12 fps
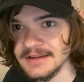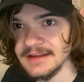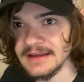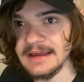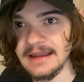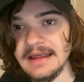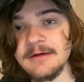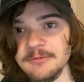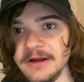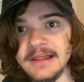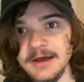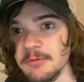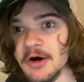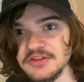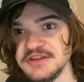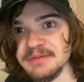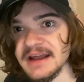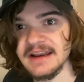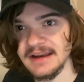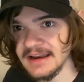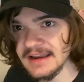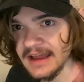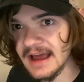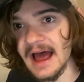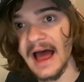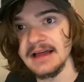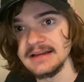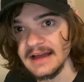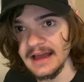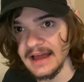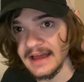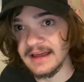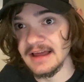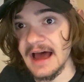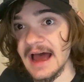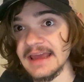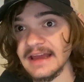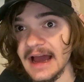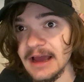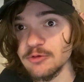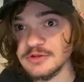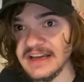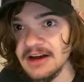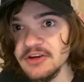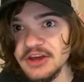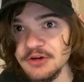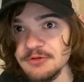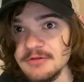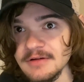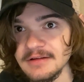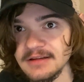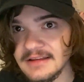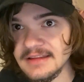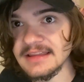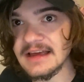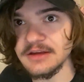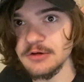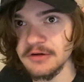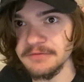They really won't, but I will tell you that you are